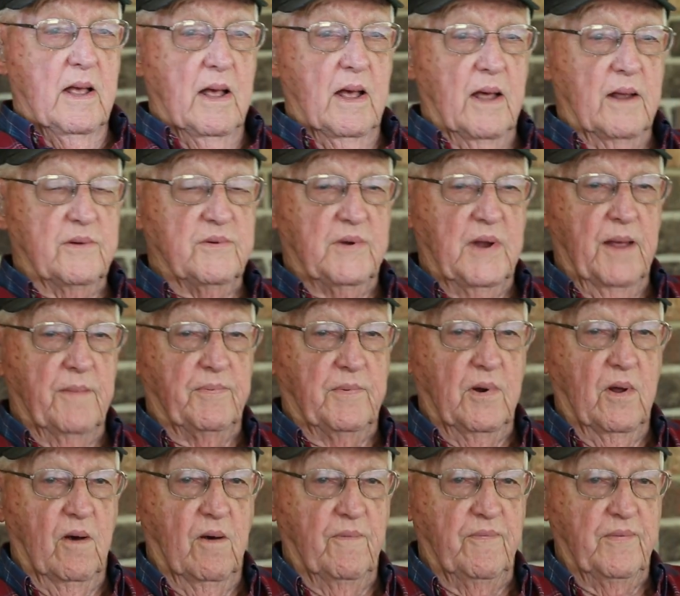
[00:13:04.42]
I stepped
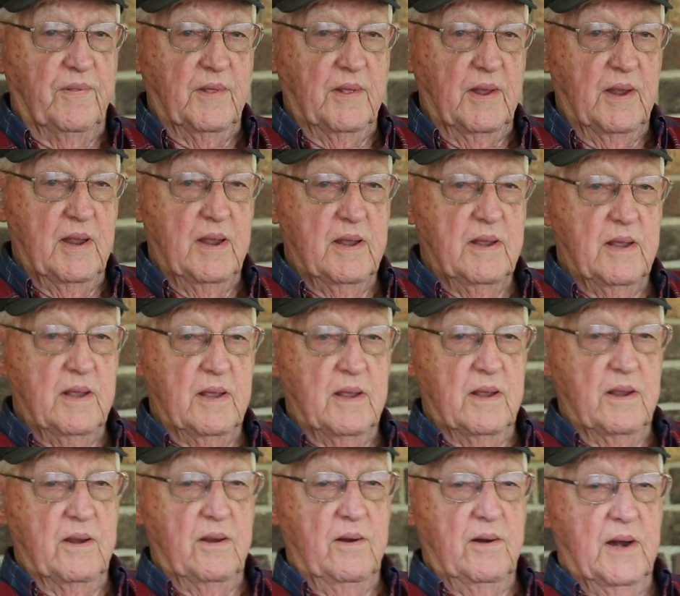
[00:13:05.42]
off the
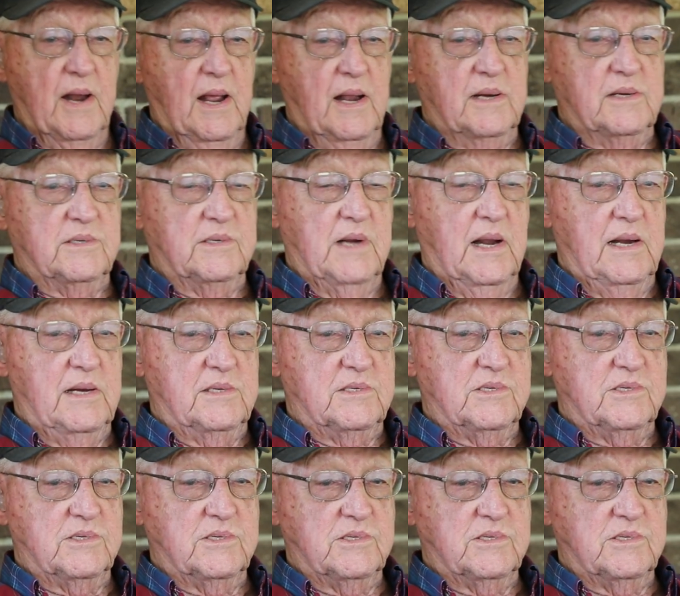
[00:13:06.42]
United States